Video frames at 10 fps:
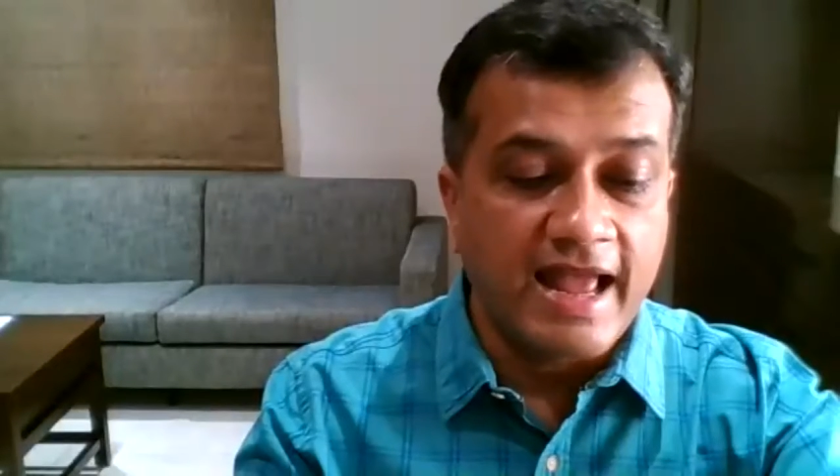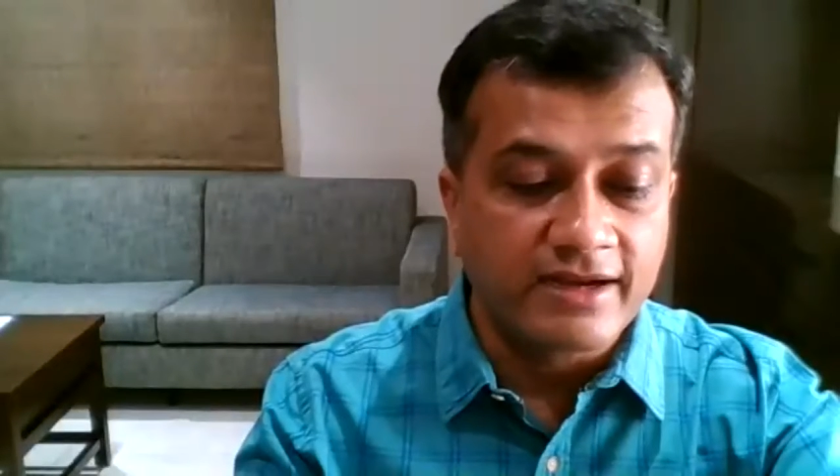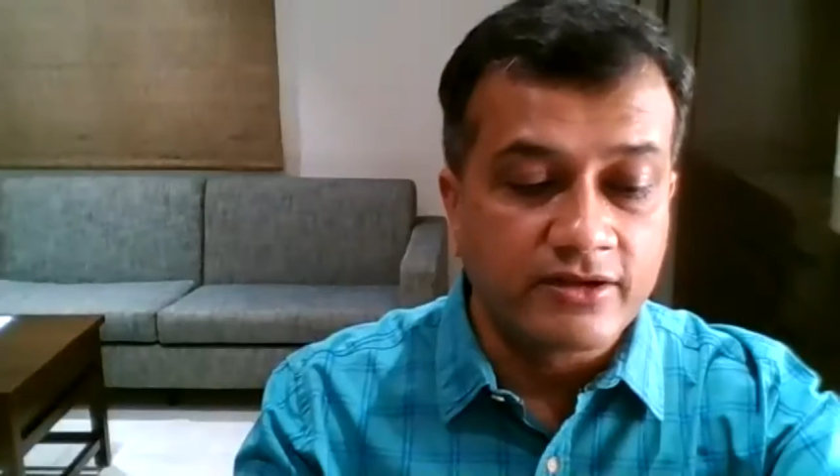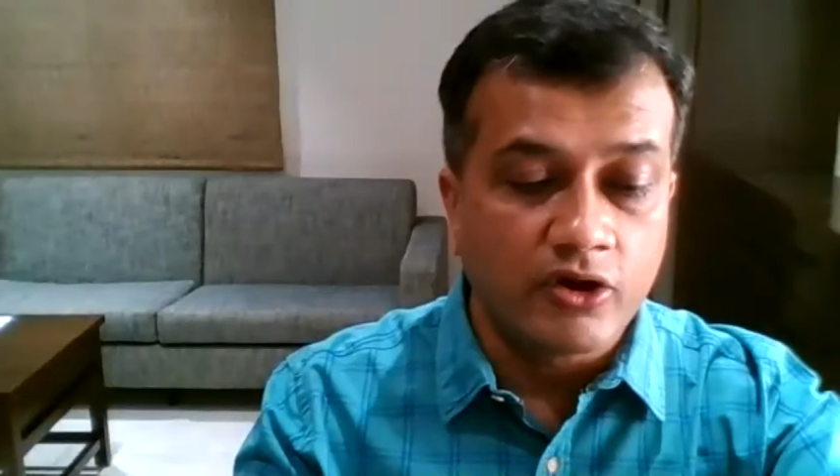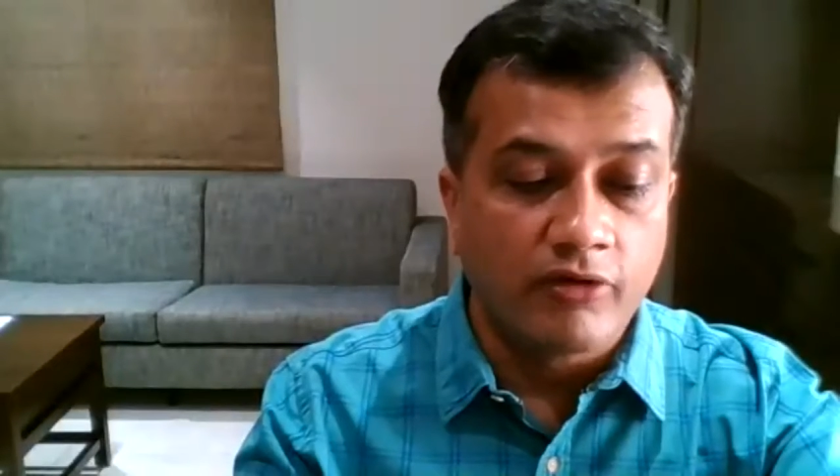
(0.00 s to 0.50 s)

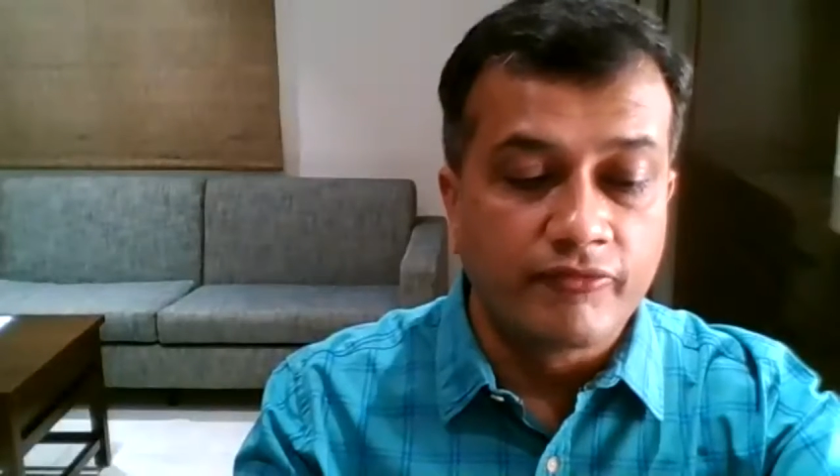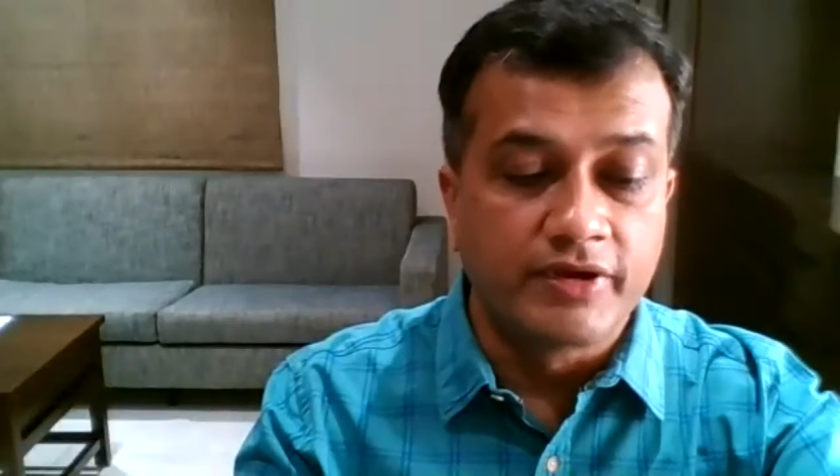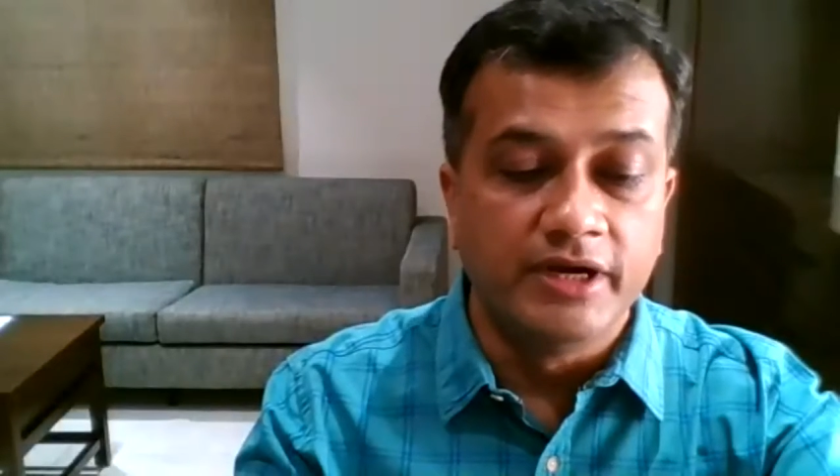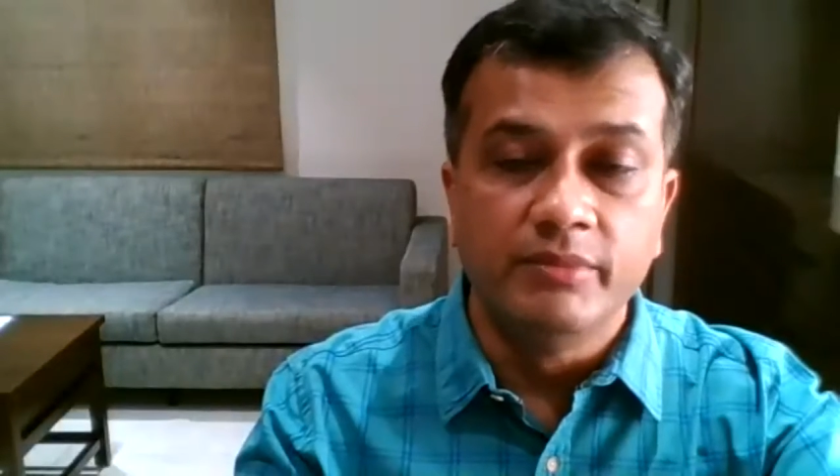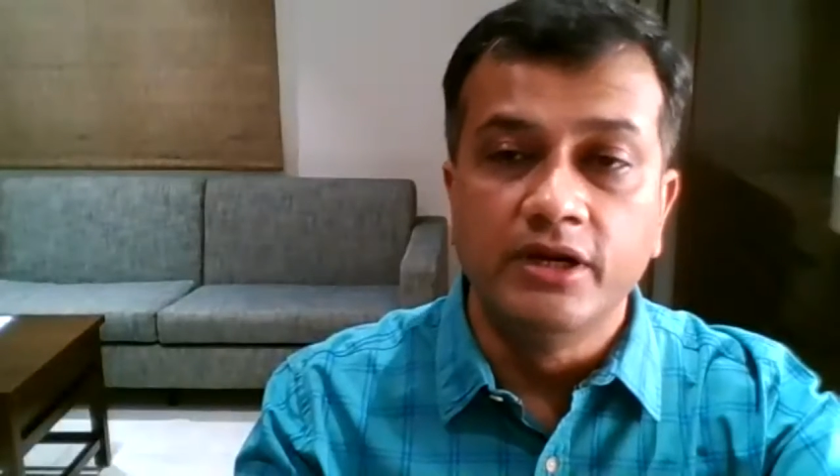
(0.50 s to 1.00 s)
act of
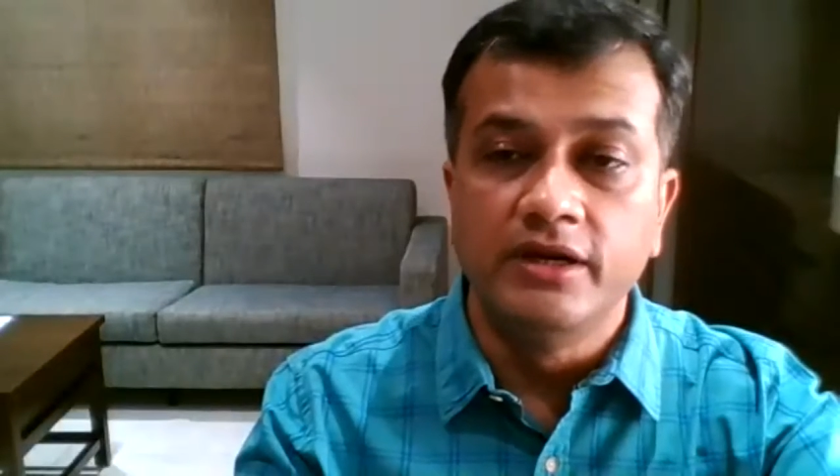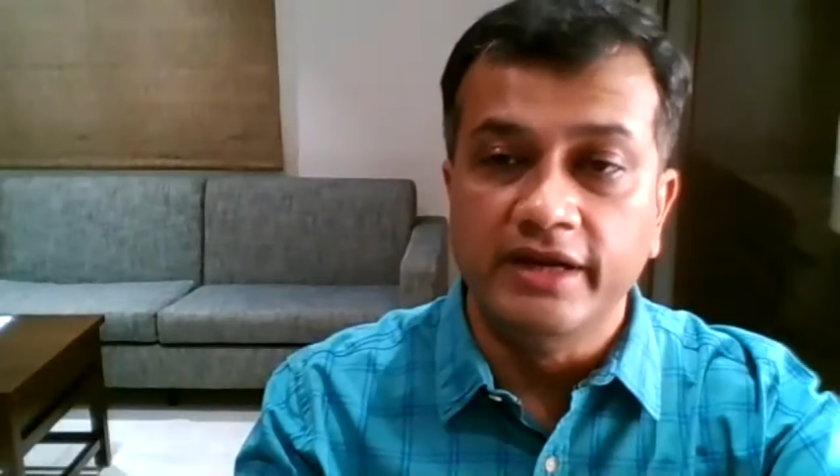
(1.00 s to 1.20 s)
criminal